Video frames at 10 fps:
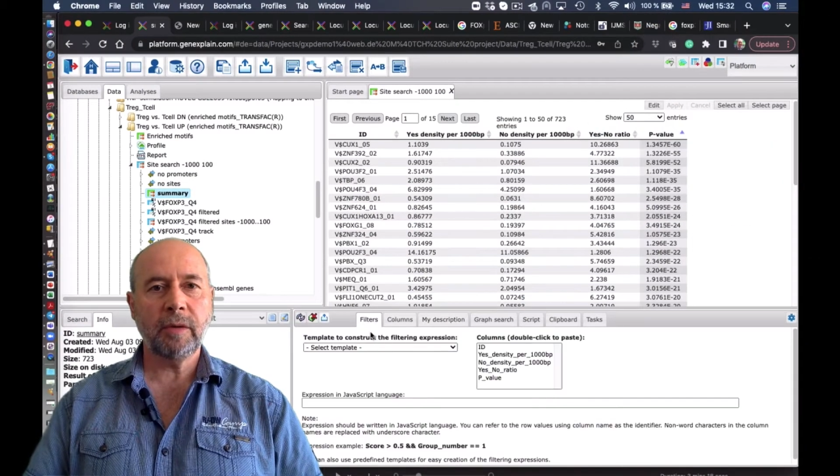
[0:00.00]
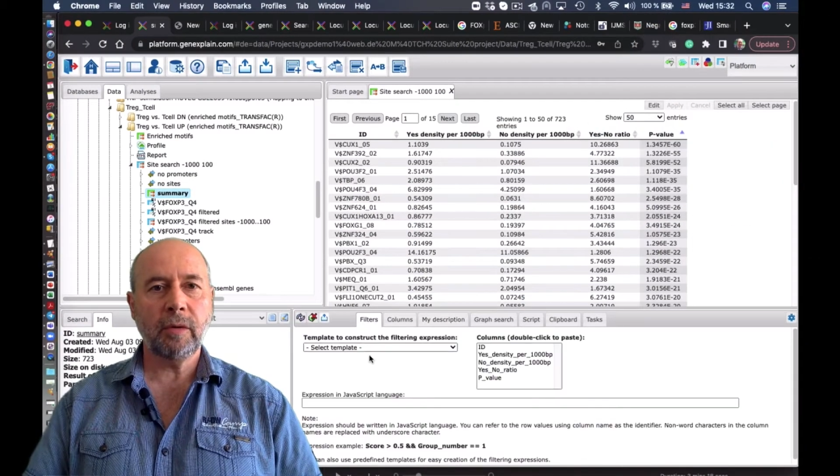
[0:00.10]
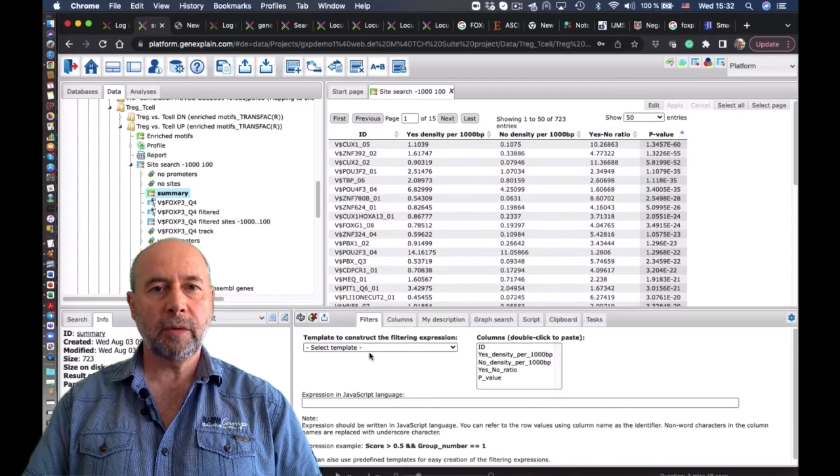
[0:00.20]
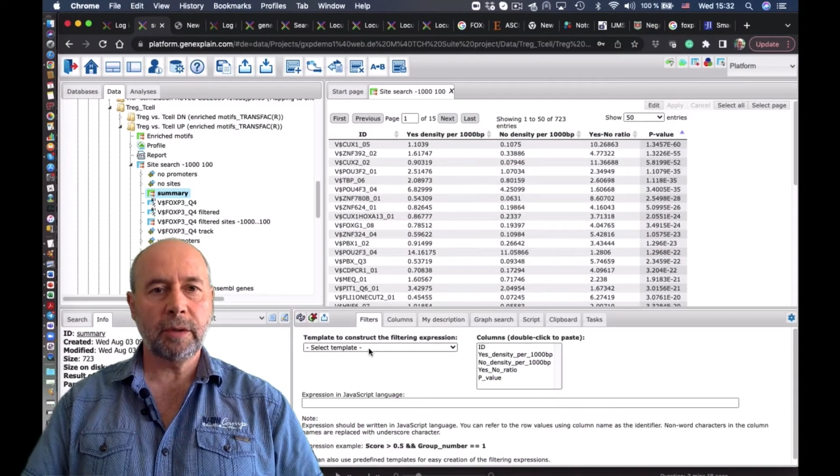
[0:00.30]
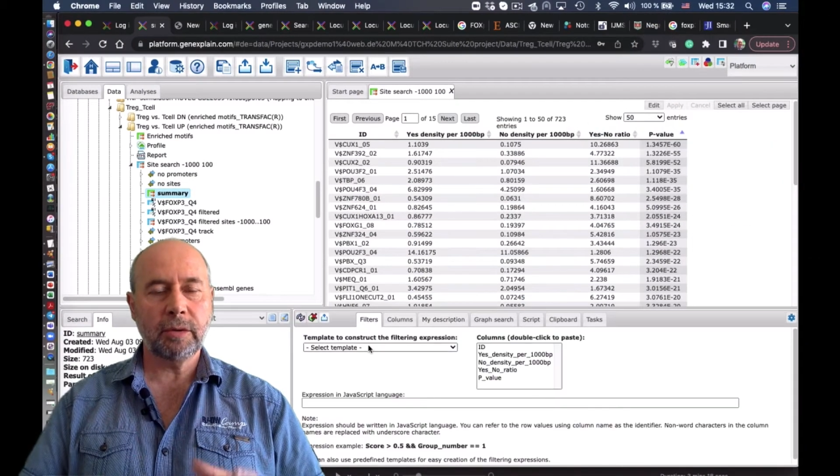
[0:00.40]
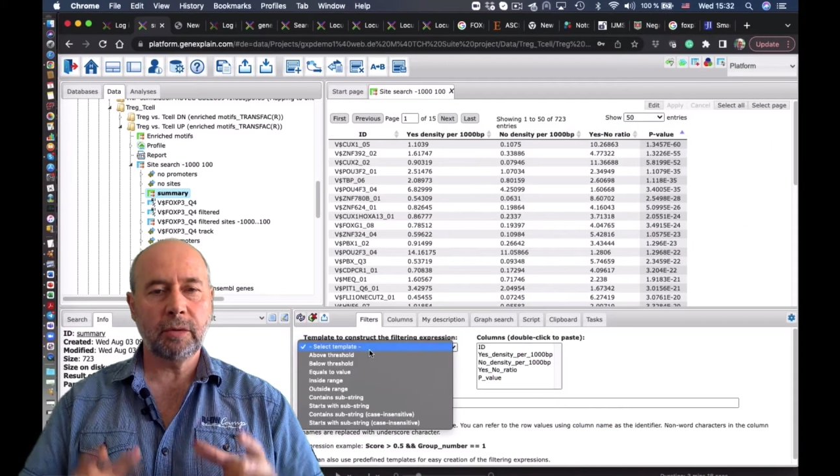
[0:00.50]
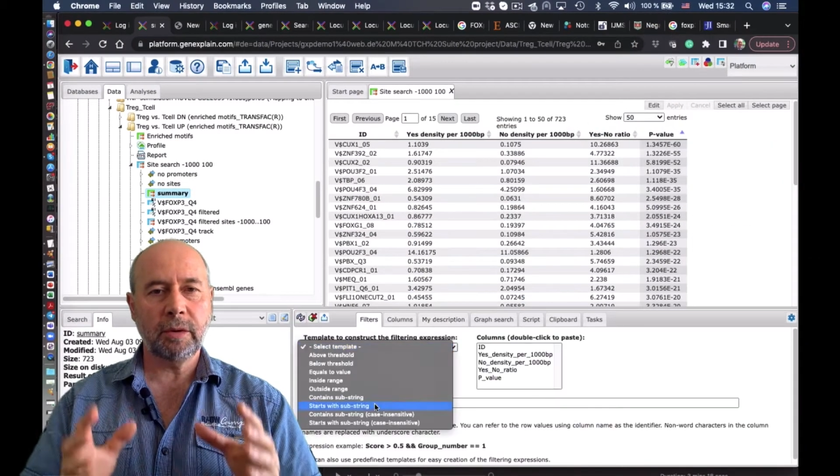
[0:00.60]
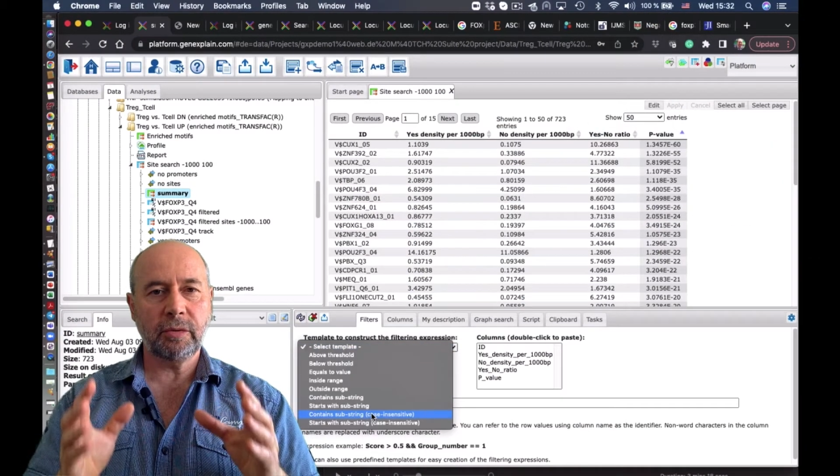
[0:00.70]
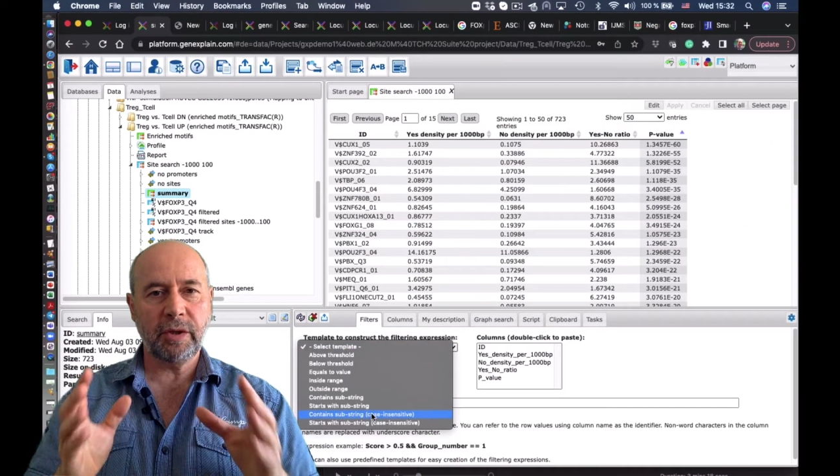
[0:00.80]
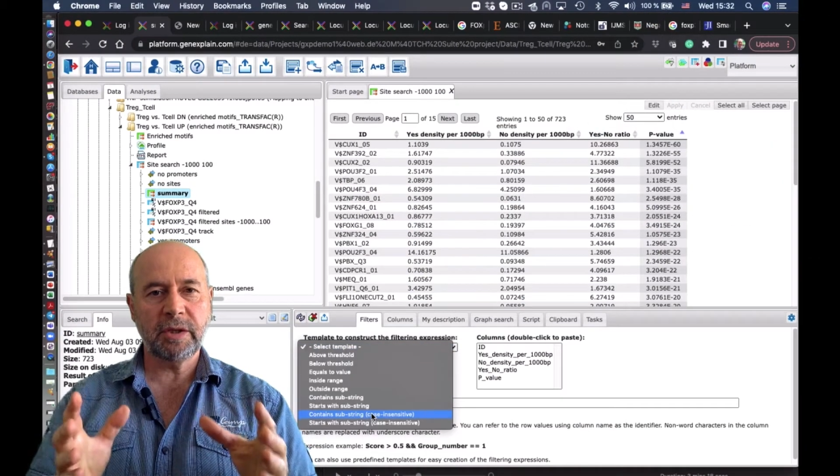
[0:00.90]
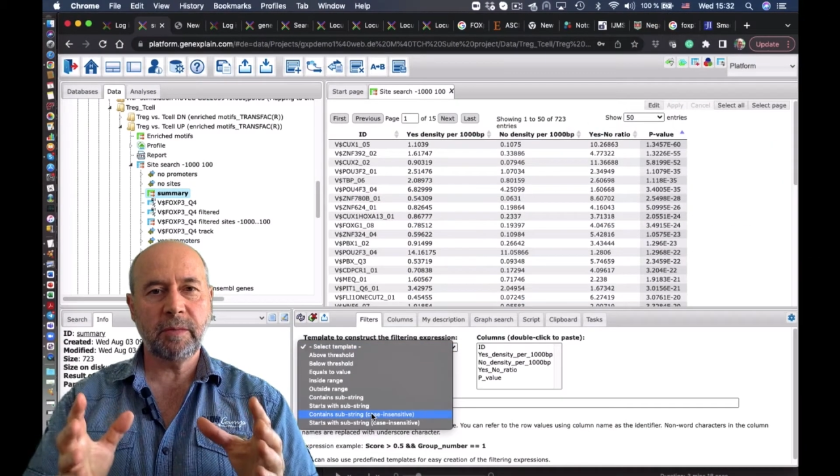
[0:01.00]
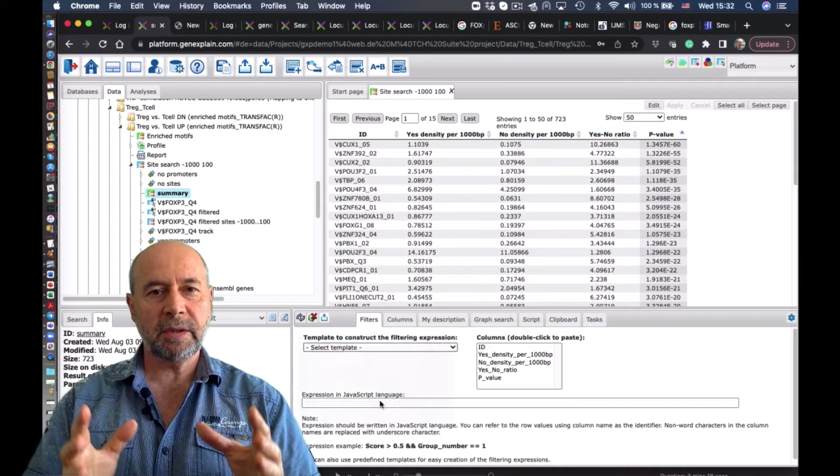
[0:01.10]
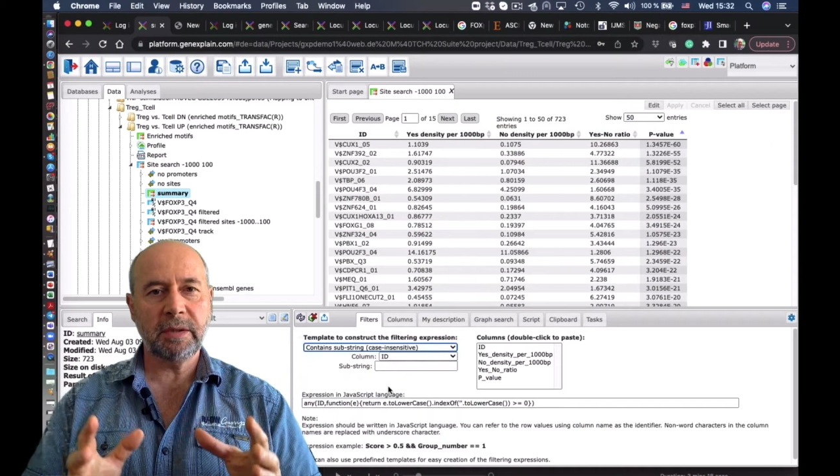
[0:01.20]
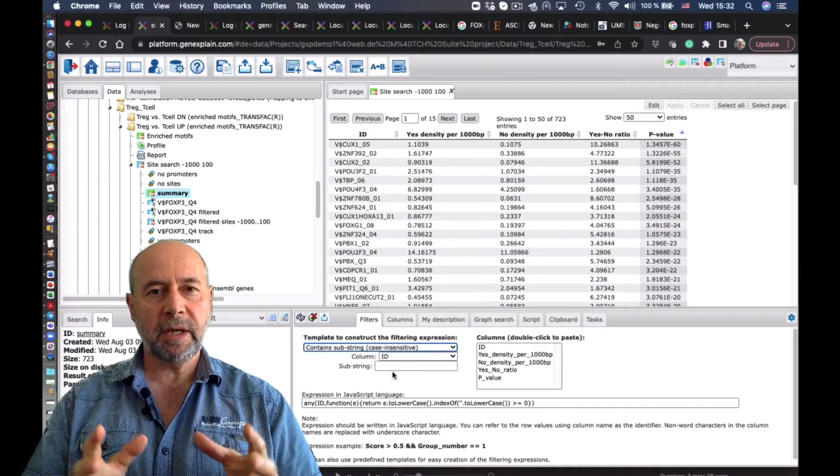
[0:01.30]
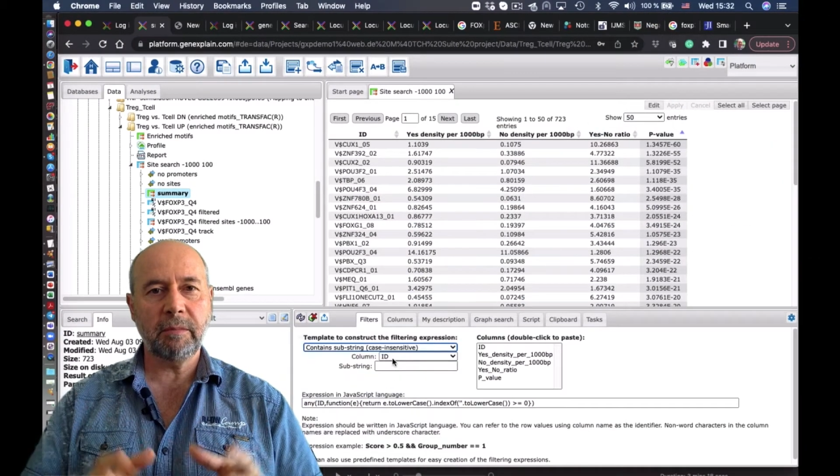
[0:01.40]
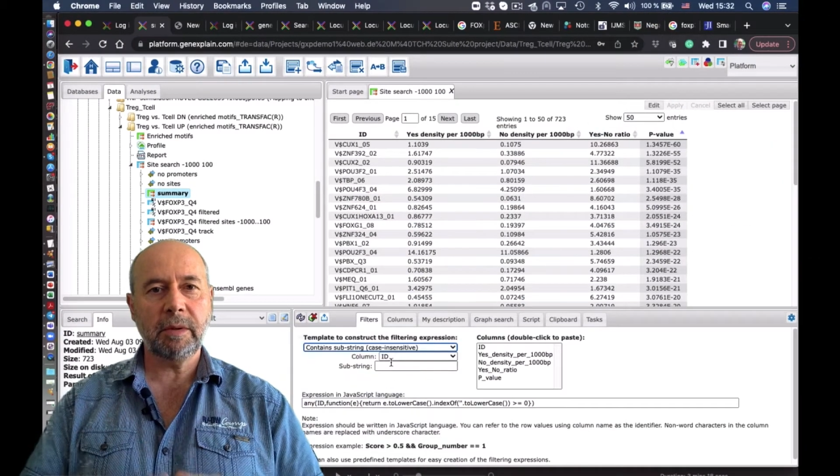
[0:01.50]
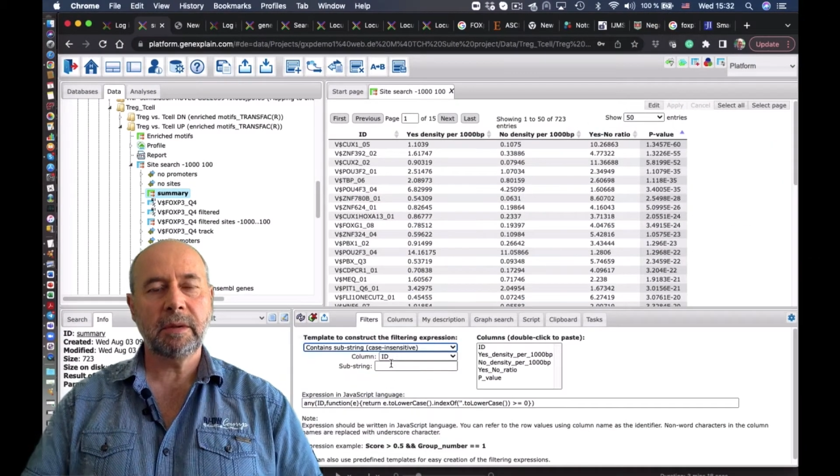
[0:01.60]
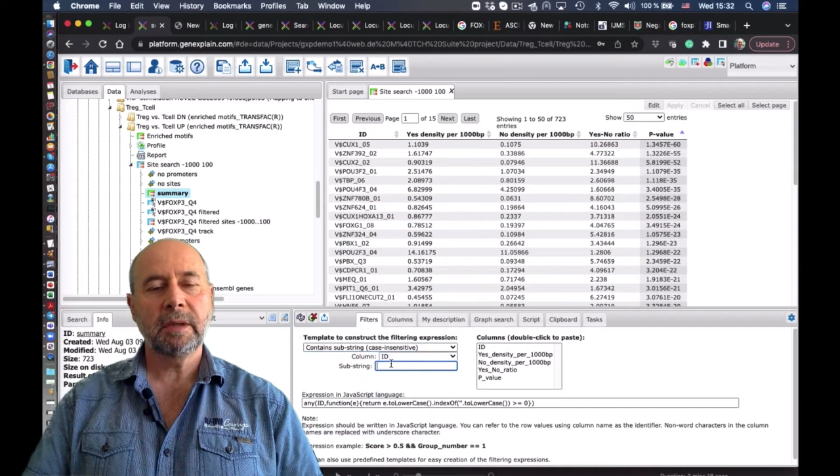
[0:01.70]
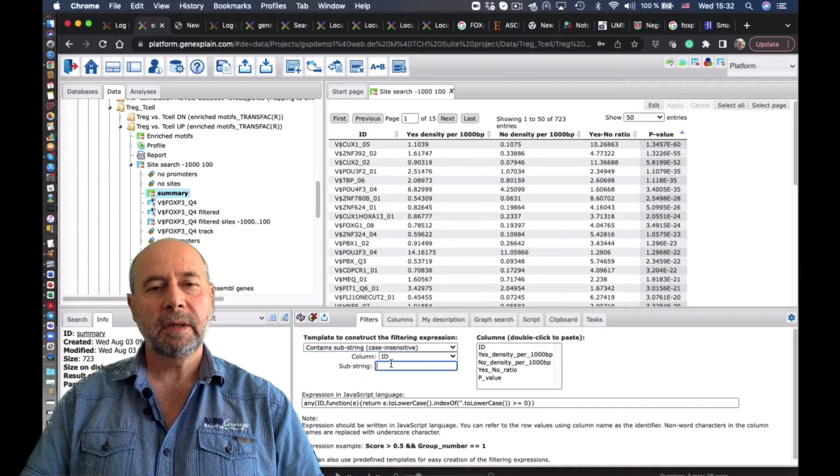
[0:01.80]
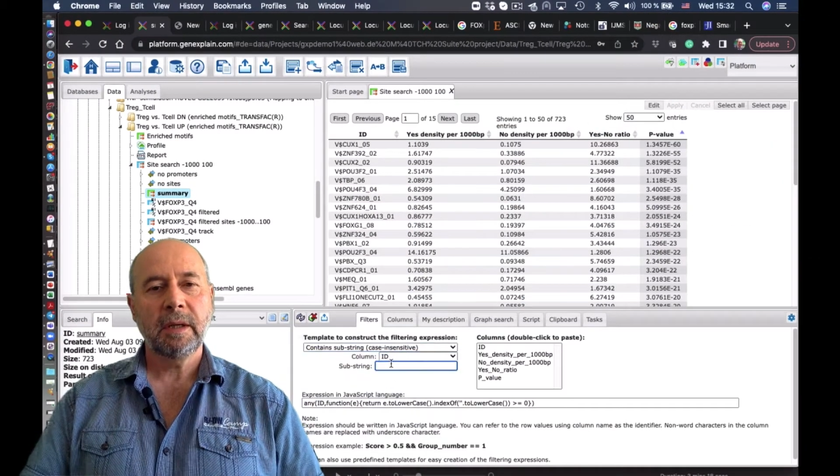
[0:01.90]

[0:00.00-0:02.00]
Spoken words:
go into enrichment table